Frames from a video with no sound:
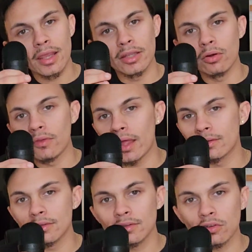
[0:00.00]

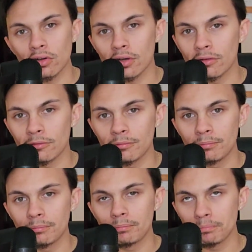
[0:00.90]
That start of
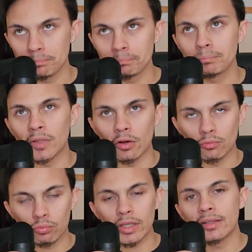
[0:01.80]

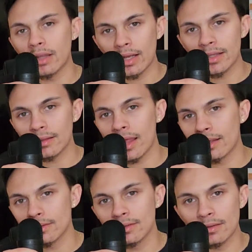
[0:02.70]
reigniting
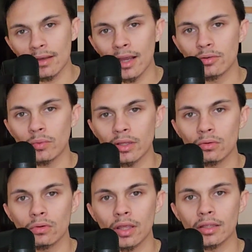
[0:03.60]
that design
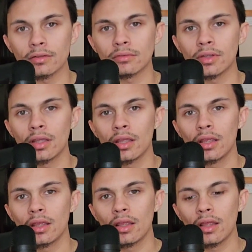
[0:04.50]
wheel, and
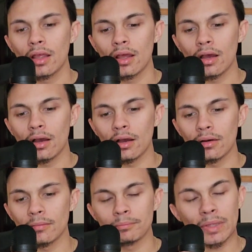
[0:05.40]

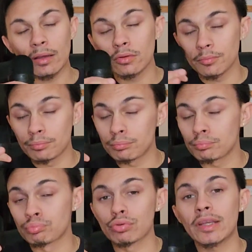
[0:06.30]
being able to
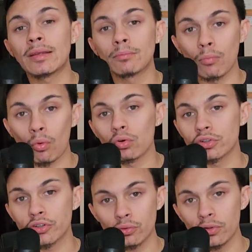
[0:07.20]
bring more
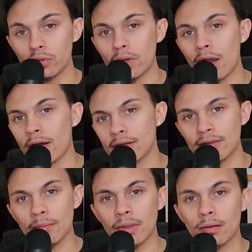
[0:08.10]
to you
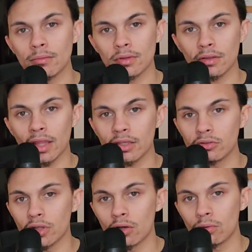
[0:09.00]
guys, and being able to let you
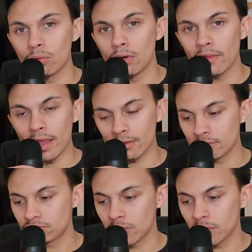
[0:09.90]
know that